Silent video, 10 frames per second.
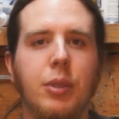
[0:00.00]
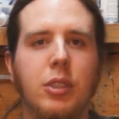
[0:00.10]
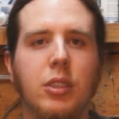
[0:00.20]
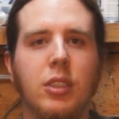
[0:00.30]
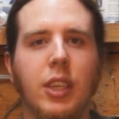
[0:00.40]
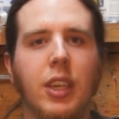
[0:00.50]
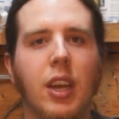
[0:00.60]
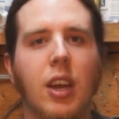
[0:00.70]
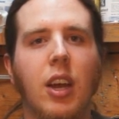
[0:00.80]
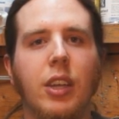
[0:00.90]
which is a
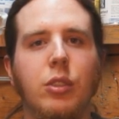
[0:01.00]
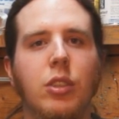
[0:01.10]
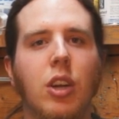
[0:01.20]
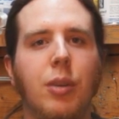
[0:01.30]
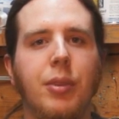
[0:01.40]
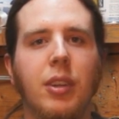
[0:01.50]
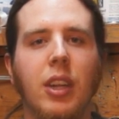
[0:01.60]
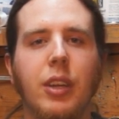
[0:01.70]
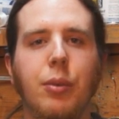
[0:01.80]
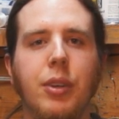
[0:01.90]
uh, hydrocarbon
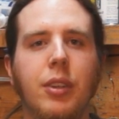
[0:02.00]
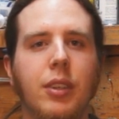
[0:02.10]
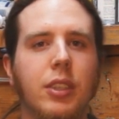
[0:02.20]
liquid.